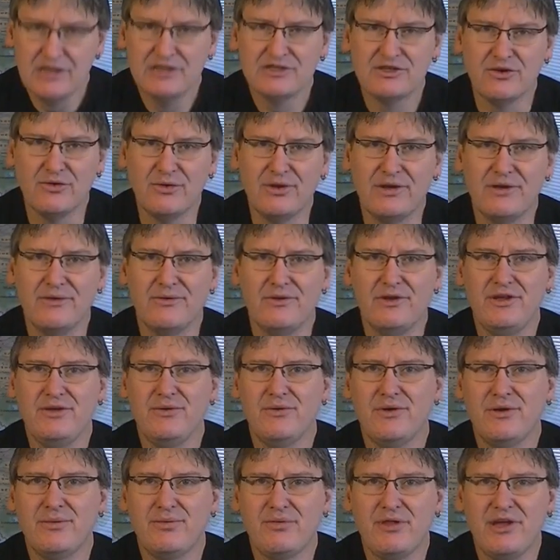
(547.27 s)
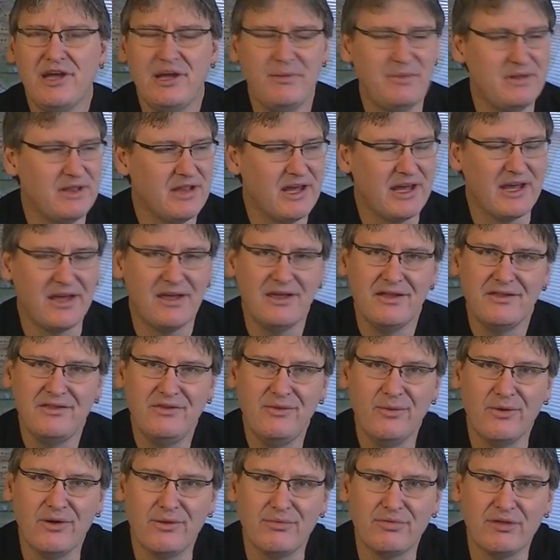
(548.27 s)
So what do you want to play? I mean, like, do
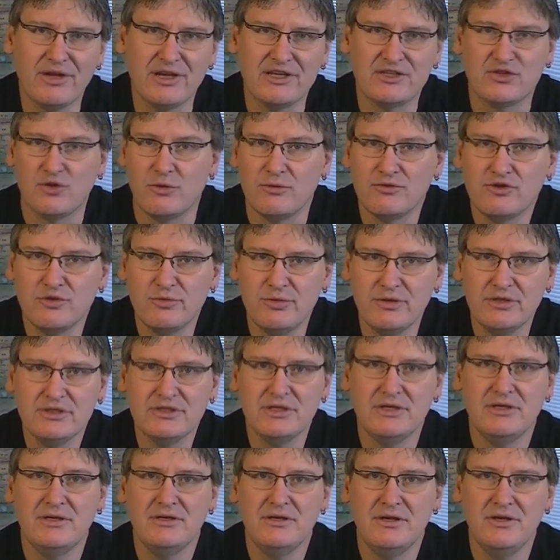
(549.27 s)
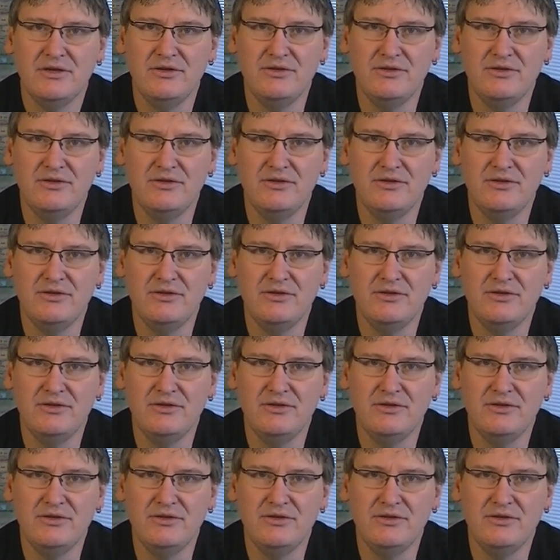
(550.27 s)
you want to play Stormtroopers?